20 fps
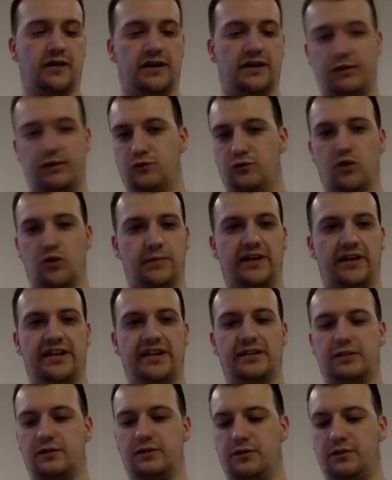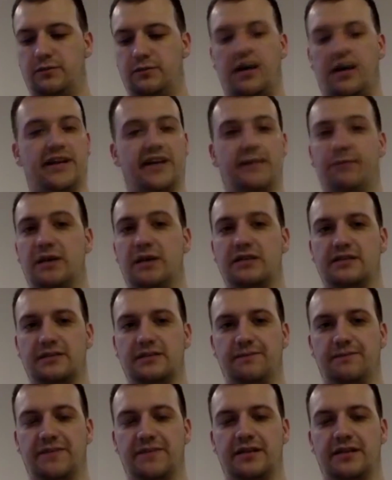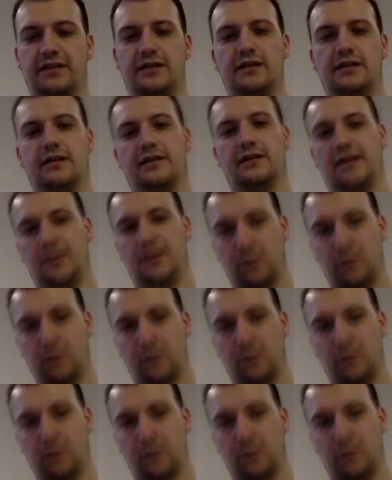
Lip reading: and you drop that into behind a button, it would